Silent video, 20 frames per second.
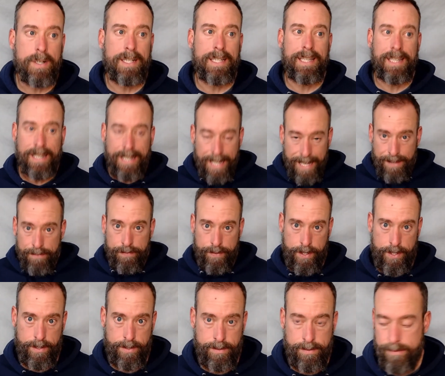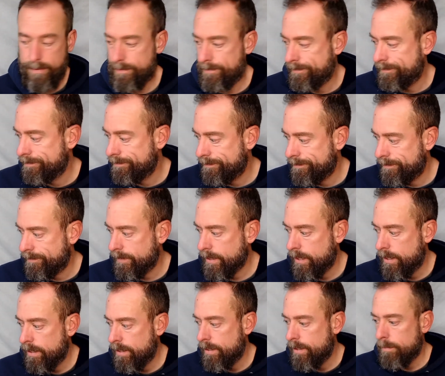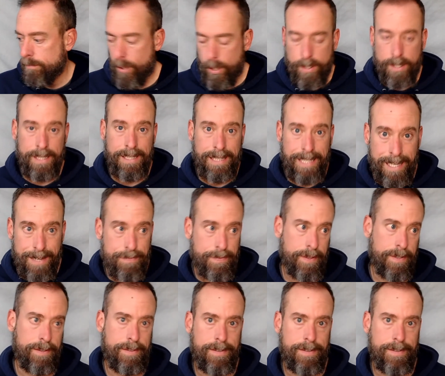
11, part 11